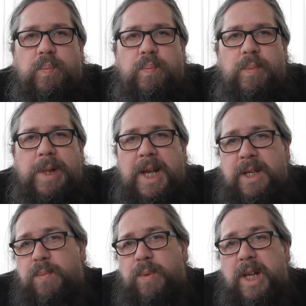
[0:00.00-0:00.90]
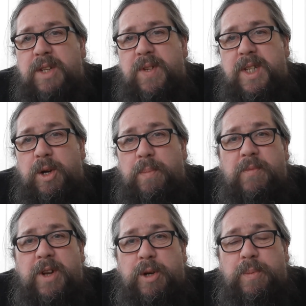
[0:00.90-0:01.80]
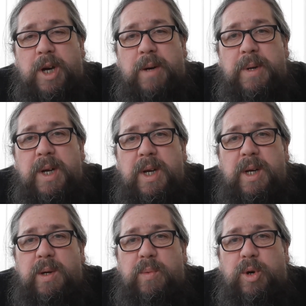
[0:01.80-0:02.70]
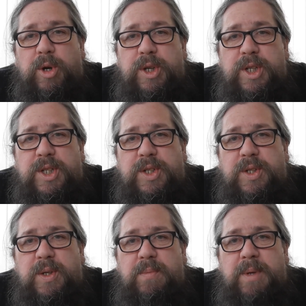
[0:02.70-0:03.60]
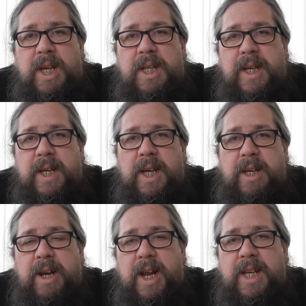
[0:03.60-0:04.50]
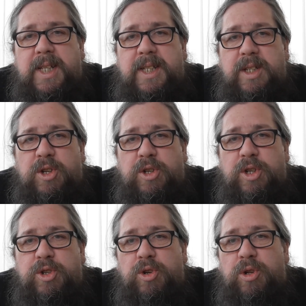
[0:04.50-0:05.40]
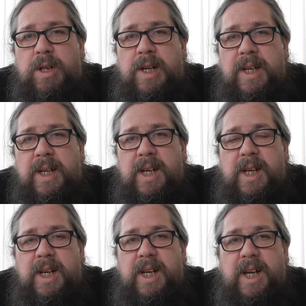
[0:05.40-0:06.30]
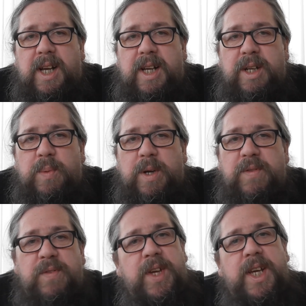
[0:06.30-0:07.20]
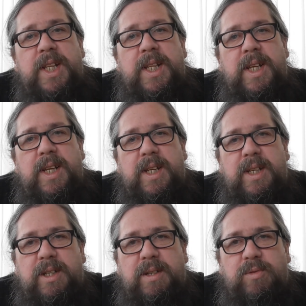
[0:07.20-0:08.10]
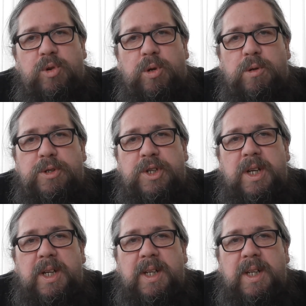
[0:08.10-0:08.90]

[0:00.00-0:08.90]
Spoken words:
Last video I put up was me eating a Greggs sausage roll and one of the vegan rolls.